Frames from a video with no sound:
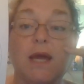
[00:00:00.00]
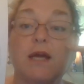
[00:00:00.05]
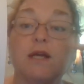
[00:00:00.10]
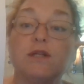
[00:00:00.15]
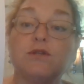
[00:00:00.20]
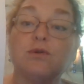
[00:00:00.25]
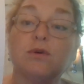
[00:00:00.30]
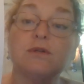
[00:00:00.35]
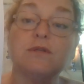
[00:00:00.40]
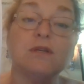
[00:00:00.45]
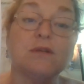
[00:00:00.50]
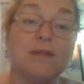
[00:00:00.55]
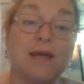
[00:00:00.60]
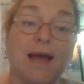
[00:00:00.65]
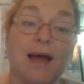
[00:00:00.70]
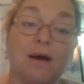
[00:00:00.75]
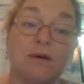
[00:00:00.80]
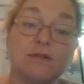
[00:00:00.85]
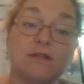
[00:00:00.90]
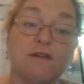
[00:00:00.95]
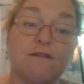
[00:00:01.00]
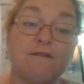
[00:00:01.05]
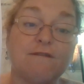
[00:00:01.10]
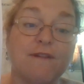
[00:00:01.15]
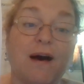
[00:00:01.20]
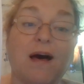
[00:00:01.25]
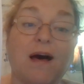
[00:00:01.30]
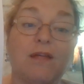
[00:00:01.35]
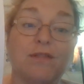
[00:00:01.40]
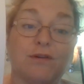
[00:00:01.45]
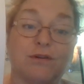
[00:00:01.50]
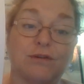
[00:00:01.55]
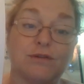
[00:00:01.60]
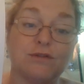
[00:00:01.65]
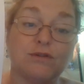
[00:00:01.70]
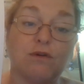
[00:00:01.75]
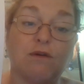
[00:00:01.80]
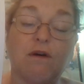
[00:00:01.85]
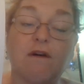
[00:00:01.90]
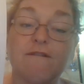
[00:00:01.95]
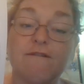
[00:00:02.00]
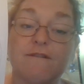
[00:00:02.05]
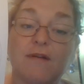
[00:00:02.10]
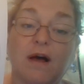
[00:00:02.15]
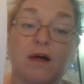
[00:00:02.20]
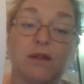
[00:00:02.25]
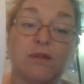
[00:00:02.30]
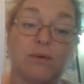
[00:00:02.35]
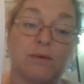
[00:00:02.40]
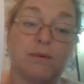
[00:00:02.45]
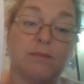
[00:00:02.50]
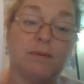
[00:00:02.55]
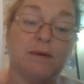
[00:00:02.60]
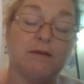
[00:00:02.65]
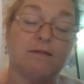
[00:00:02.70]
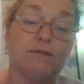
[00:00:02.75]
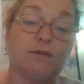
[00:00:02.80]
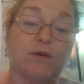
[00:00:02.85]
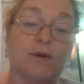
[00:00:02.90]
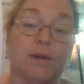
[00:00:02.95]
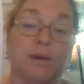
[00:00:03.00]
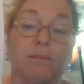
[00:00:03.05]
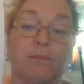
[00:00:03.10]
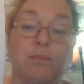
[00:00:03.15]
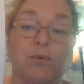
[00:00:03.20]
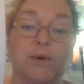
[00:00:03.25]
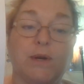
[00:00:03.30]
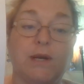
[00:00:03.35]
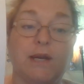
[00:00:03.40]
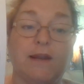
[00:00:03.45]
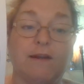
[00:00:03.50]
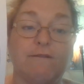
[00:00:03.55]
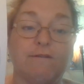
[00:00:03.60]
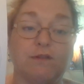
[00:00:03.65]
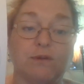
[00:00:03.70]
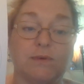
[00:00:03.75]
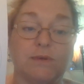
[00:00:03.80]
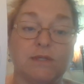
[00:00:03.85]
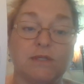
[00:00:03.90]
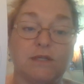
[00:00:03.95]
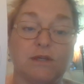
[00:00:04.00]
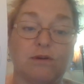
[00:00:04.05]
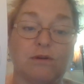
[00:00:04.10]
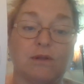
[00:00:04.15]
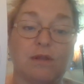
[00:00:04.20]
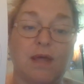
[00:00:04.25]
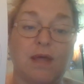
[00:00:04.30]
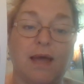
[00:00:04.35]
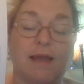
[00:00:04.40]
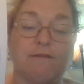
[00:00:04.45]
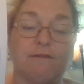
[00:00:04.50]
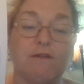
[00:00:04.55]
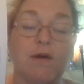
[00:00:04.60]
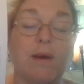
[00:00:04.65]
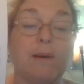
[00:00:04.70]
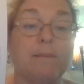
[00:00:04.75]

it's also the house of father, so her father would be a very important influence in her life.